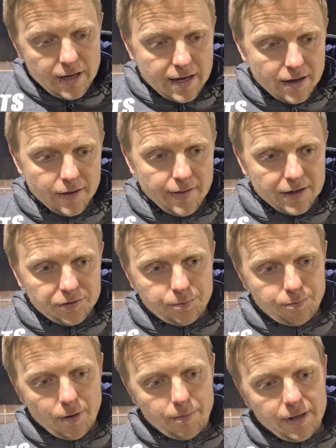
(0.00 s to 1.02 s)
Yeah, and that's
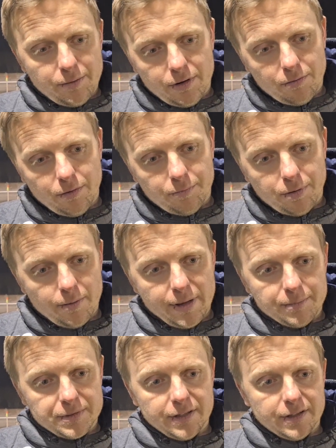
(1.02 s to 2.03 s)
probably we, we probably
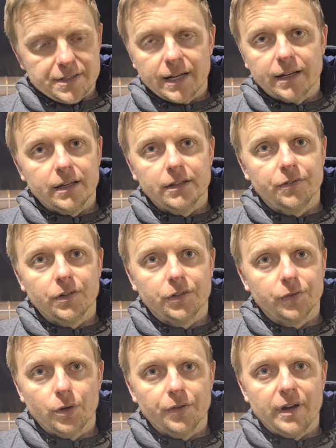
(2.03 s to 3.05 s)
emptied the tank in the
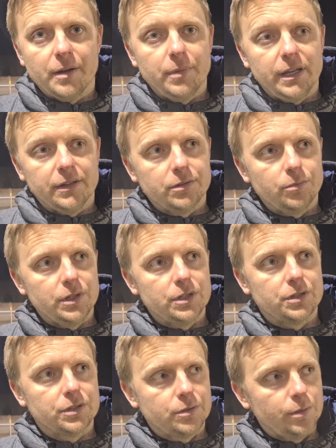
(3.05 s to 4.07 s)
first 45 minutes, and we
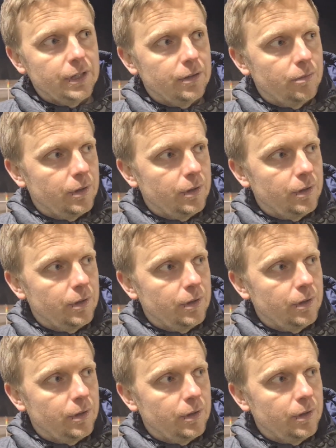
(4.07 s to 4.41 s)
just we,